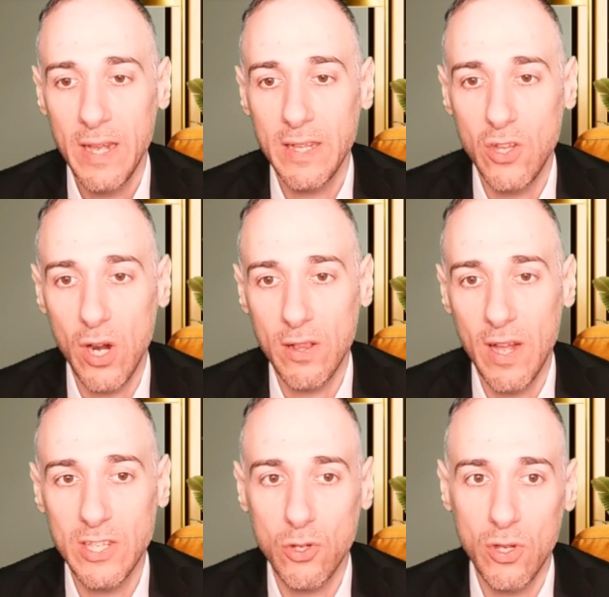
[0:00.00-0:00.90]
The dotted
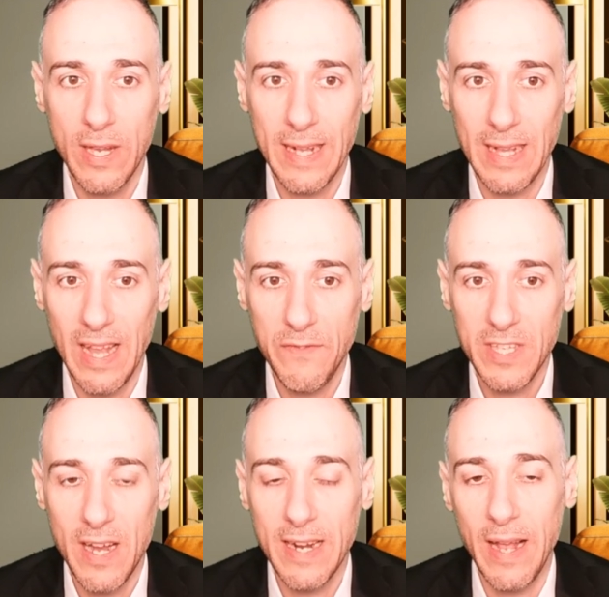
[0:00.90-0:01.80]
lines, you're looking at the left
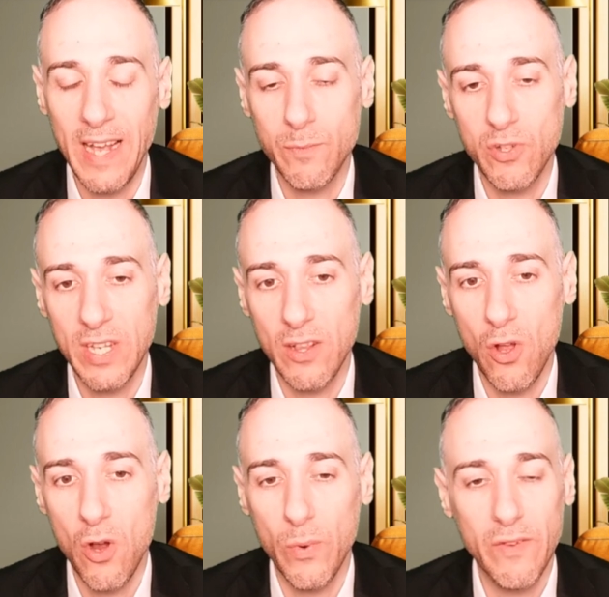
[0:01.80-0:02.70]
side as percent
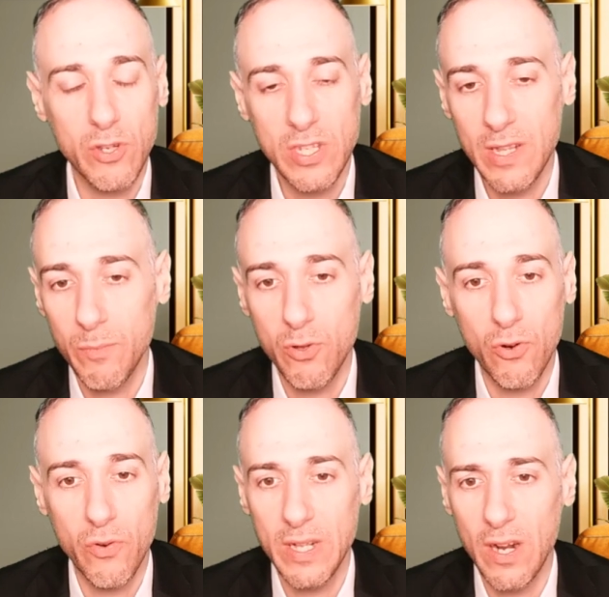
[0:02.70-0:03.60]
long. Whenever you see the blue
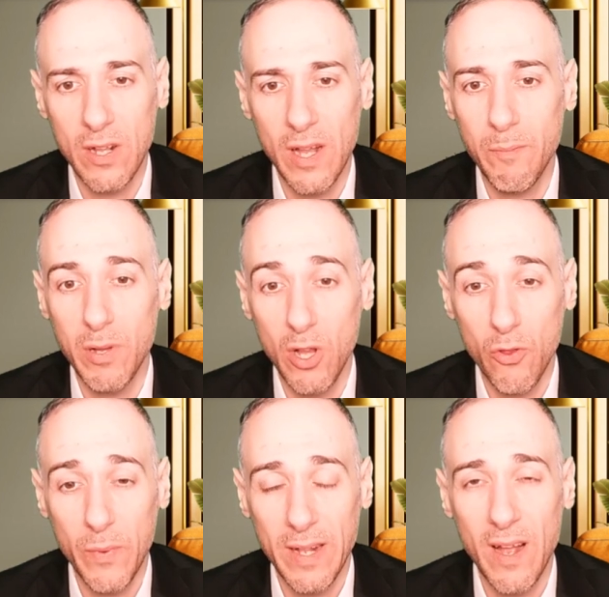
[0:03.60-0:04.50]
or green dotted line below
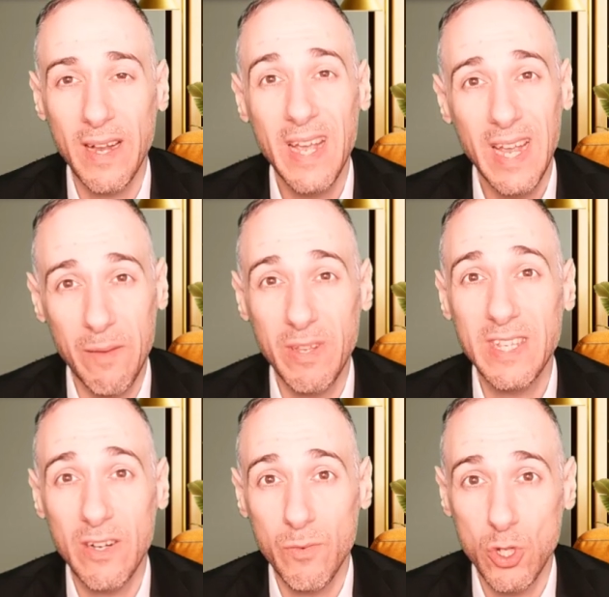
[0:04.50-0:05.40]
the red line, it
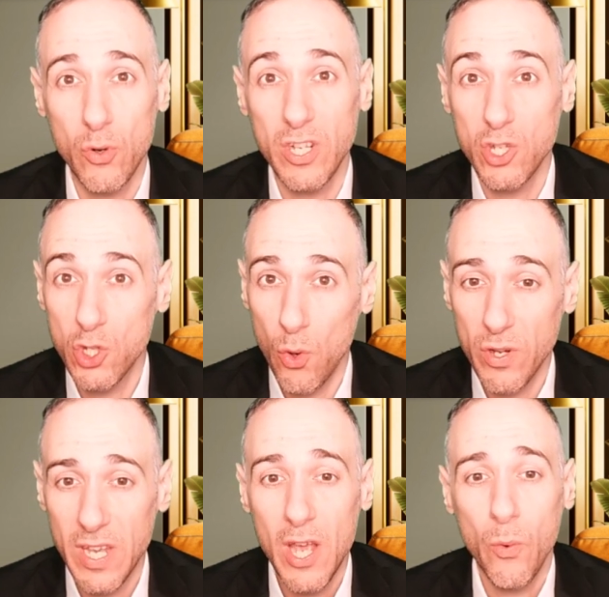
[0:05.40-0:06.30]
means they're majority
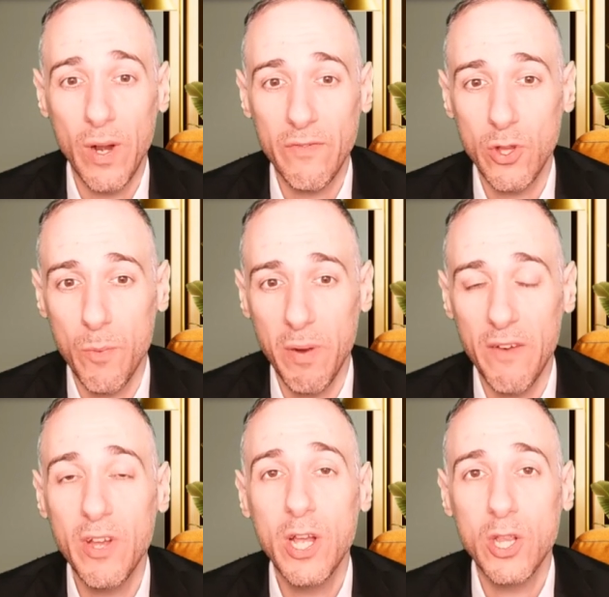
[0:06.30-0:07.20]
short. Whenever they're
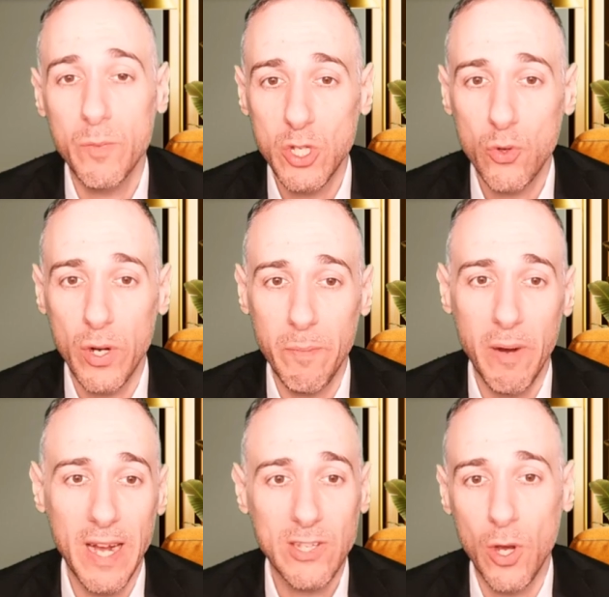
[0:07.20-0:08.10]
above, they're majority
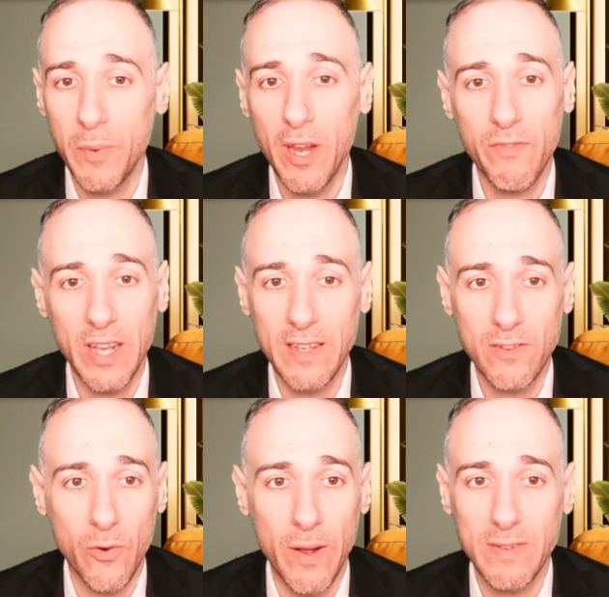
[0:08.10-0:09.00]
buy. So up here, if it
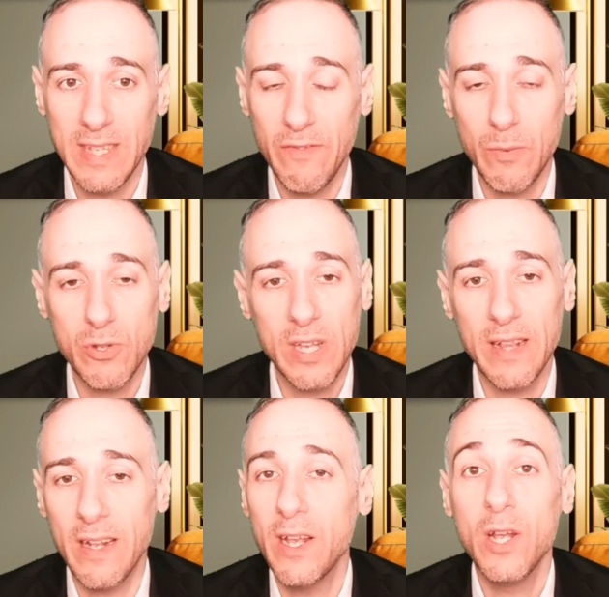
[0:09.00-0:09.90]
gets to around
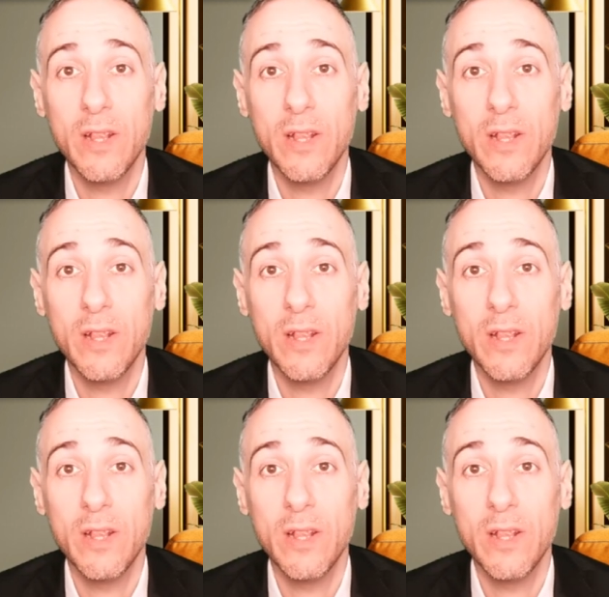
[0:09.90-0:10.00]
70%, then